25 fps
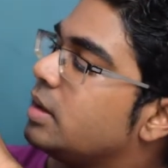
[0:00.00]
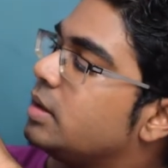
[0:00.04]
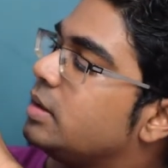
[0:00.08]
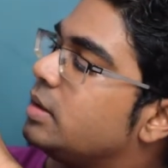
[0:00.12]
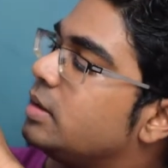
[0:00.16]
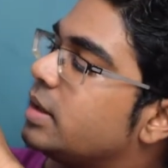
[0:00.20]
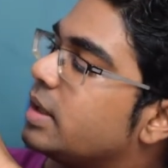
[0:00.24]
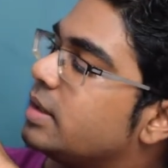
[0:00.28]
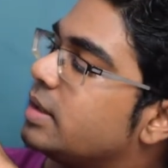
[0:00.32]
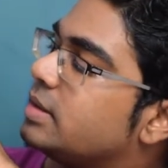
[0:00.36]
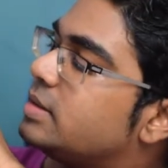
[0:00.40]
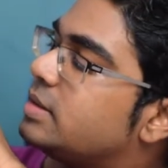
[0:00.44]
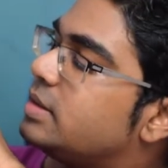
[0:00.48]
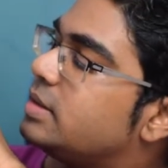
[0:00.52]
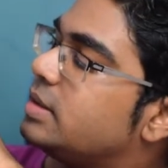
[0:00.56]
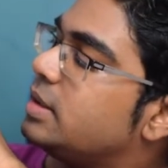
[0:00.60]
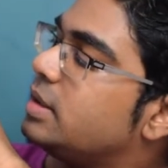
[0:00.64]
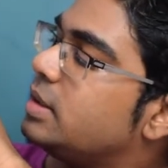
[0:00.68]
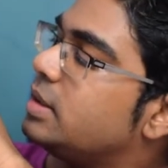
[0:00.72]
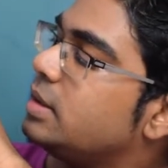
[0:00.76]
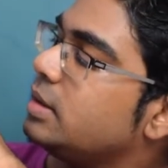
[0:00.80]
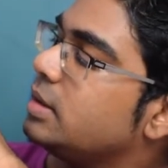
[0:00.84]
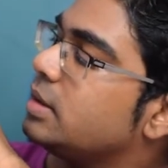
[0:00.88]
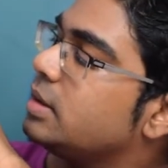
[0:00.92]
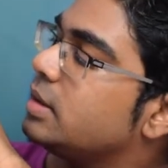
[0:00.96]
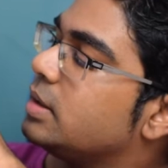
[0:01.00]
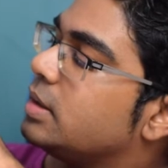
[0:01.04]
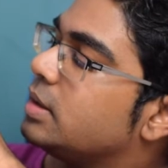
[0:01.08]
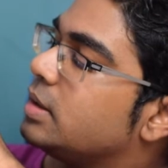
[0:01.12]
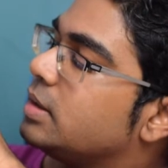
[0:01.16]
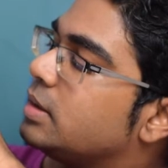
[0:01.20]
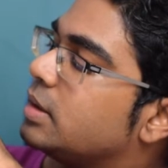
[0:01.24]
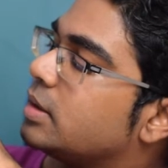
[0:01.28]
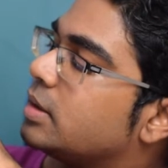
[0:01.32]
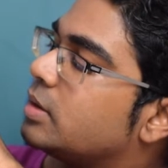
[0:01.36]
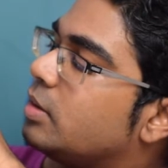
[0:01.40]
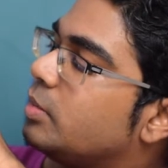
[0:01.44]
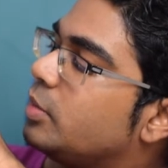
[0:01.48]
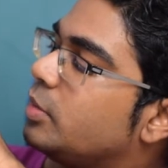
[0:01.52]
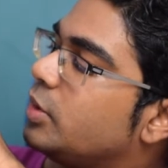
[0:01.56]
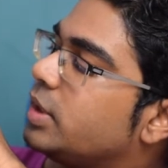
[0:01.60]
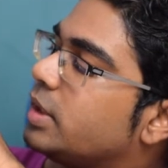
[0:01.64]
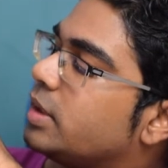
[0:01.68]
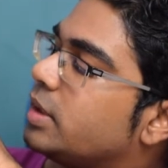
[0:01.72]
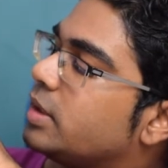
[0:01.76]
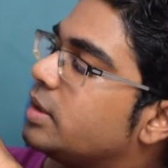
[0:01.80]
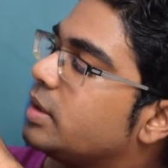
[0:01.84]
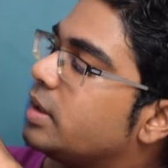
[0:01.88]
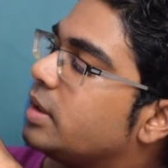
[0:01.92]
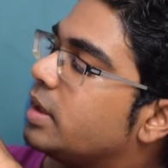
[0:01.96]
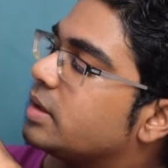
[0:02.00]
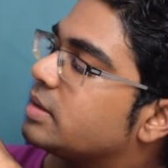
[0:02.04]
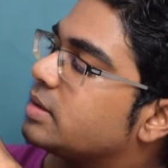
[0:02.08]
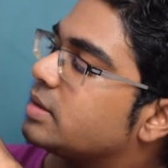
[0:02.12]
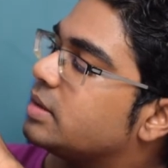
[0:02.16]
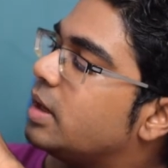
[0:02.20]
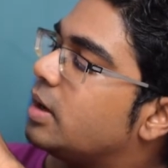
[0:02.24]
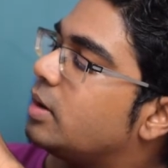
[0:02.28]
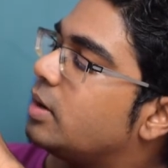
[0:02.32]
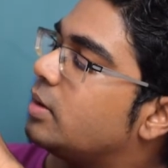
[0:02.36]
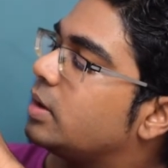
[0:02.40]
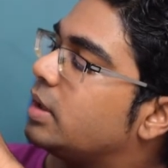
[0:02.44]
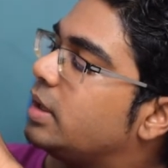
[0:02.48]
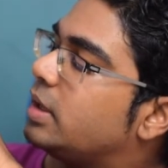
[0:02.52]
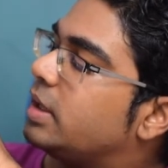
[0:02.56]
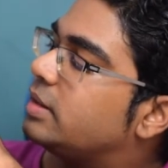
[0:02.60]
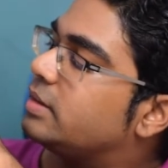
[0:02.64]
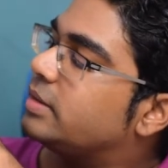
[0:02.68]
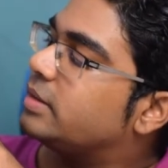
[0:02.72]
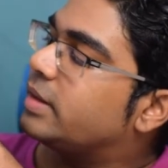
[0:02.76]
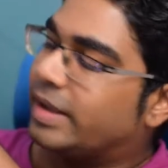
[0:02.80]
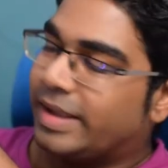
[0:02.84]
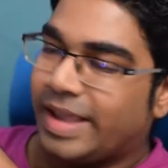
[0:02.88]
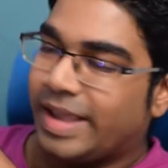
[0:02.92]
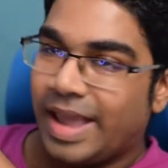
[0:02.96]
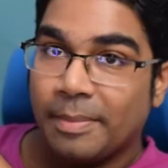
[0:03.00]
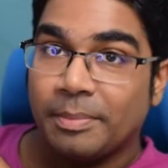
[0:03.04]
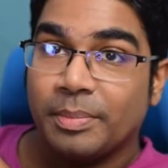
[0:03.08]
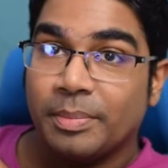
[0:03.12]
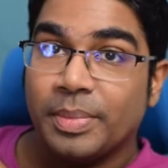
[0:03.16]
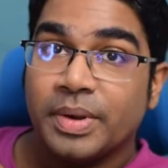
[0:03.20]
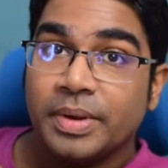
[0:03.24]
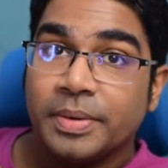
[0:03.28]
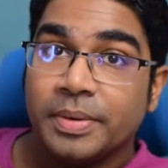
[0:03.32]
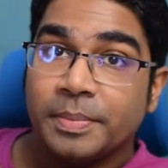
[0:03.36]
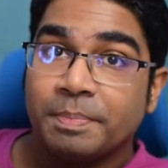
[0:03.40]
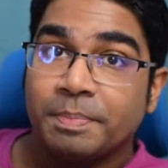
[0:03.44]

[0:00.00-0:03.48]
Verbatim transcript: you can see the commutator has now hit the gap.